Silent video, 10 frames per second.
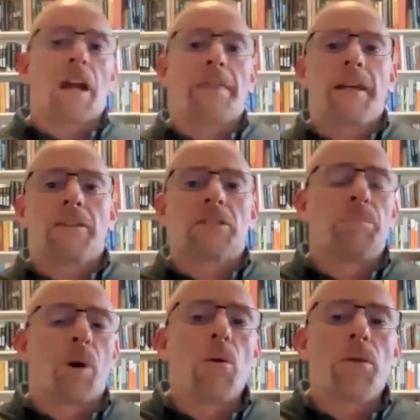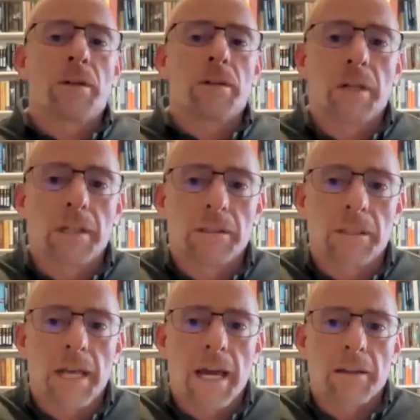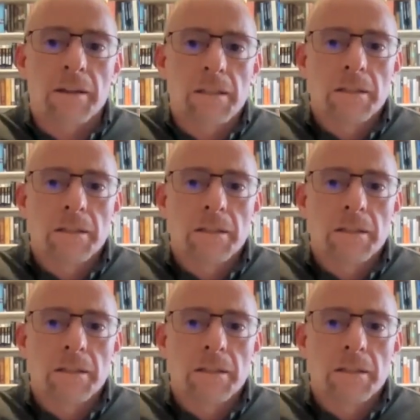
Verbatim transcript: I think there's both to that.